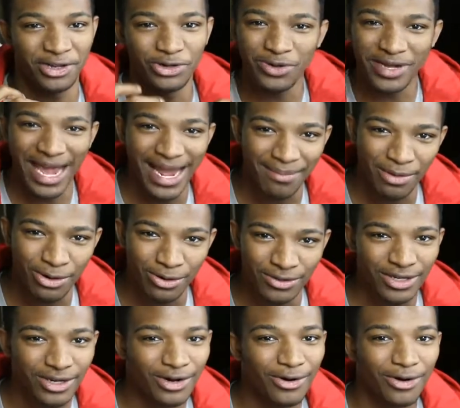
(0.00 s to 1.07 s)
new game
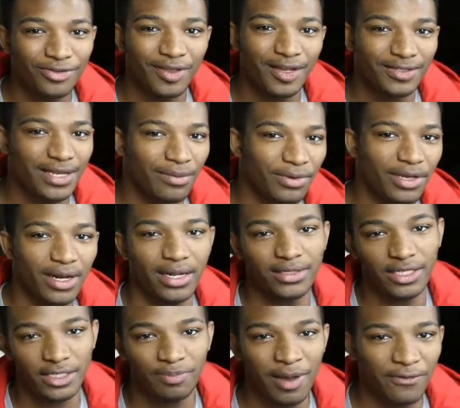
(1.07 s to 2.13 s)
modes or things that we could
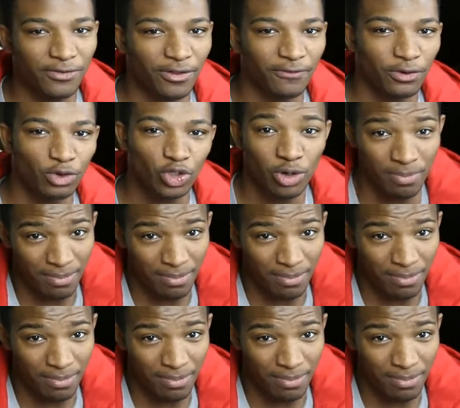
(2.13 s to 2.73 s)
anticipate for the future.